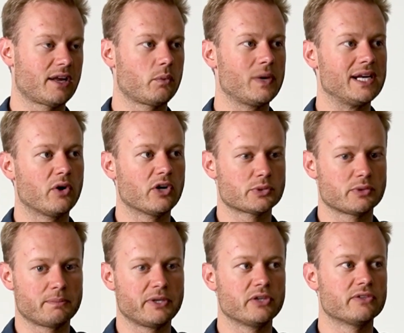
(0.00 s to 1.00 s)
Like, we launched
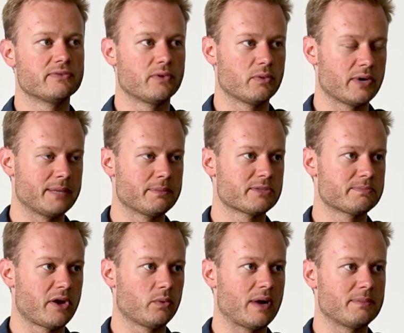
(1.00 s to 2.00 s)
with a beautiful, really
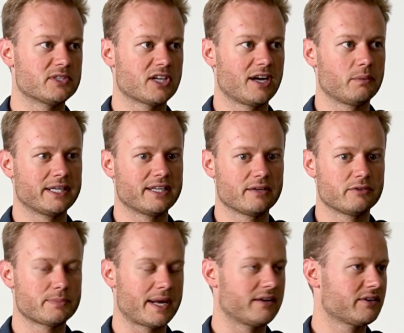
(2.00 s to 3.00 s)
bespoke website. We did
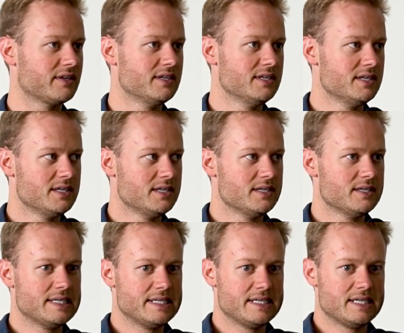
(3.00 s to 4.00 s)
spend
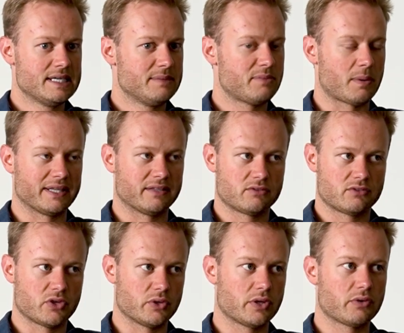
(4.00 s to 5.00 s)
probably
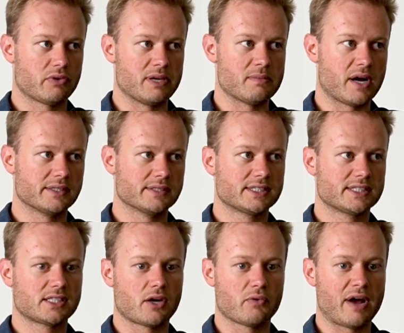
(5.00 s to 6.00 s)
2-3
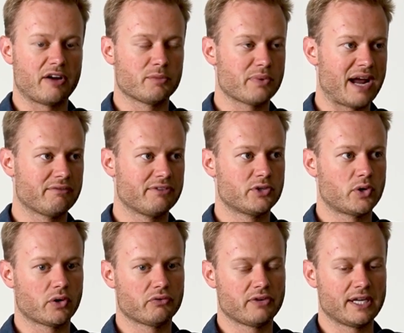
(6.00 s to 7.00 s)
months around brand
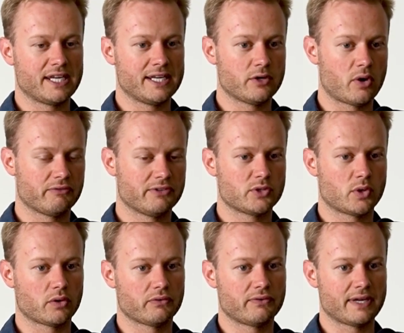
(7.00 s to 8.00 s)
photography, e-com
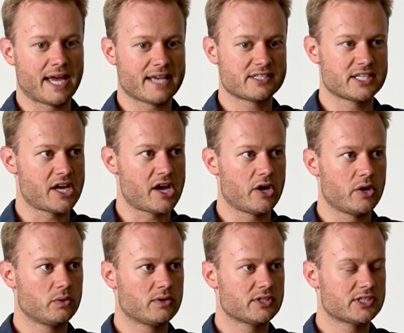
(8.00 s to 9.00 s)
photography,
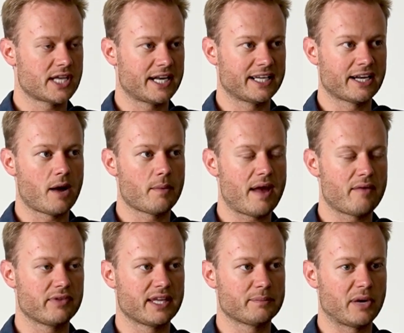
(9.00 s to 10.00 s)
SEO, setting it up,
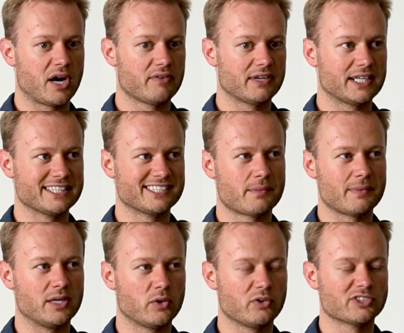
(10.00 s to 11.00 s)
everything perfectly. So when
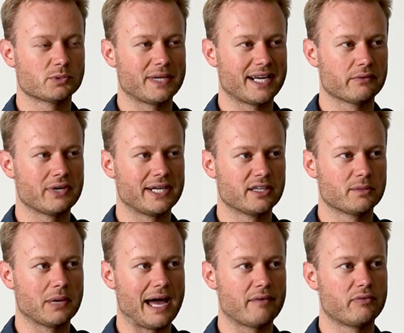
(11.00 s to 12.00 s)
we launched, we had a really
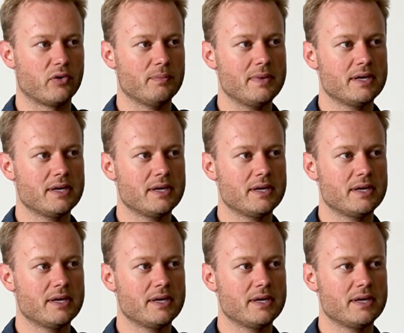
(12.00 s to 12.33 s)
good platform.